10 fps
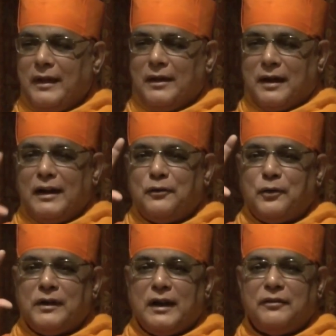You try to
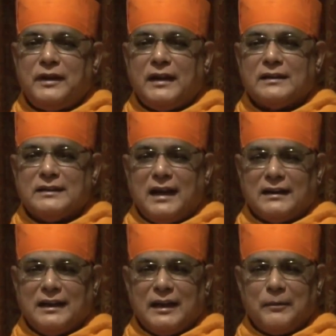photograph it, it is
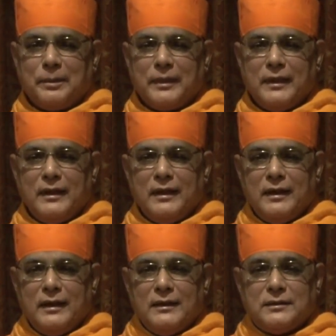not there.
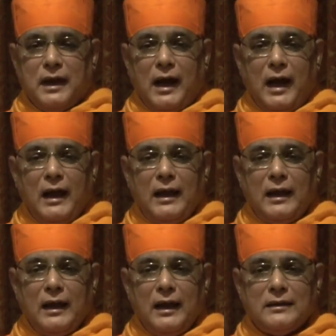So
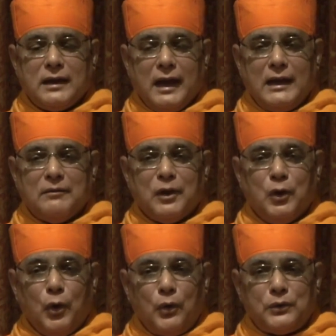I is a kind of a
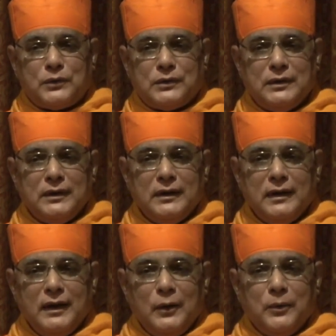ghost
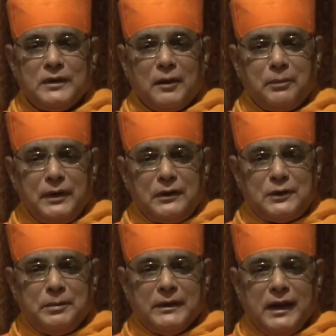which appears
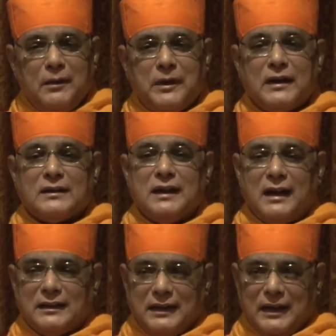to be there, but is
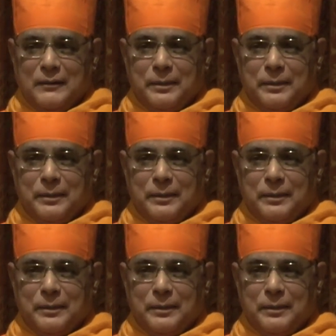not there.